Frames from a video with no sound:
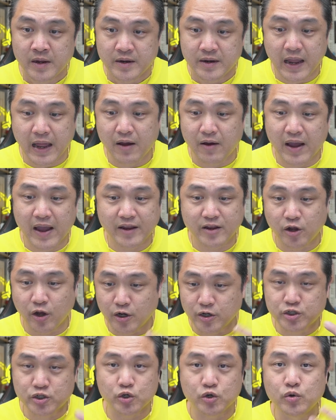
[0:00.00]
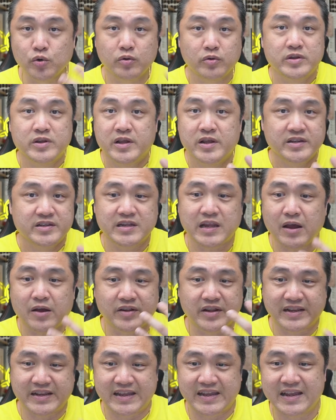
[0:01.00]
Now, I've gone through some
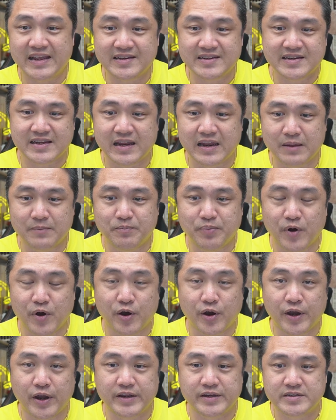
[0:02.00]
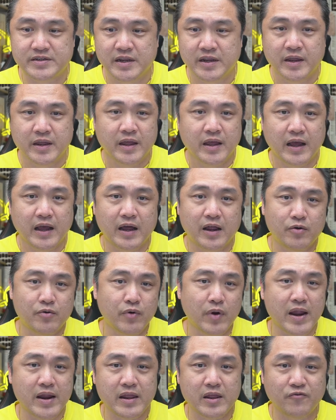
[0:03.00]
of the key salient points,
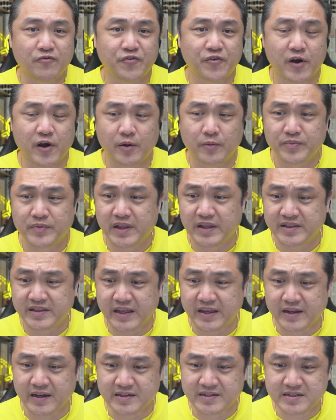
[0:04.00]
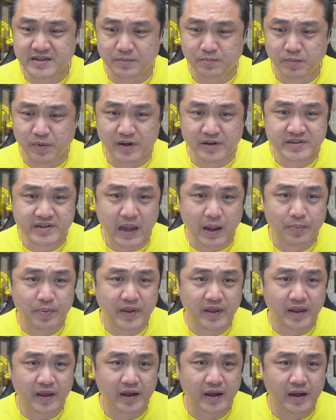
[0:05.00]
running from the ticker symbols up
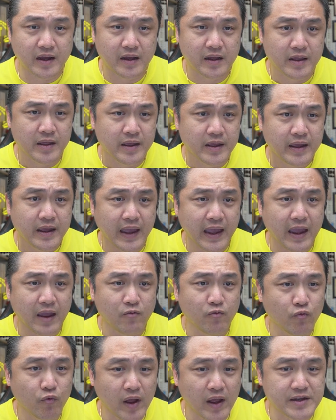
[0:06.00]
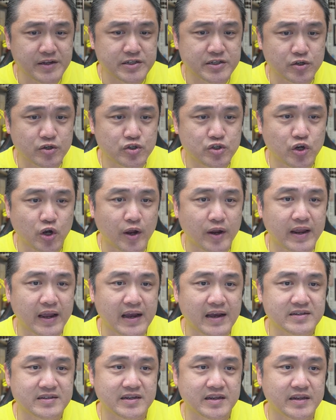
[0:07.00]
here. And once you join
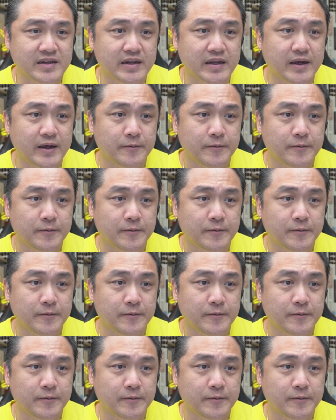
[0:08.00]
us in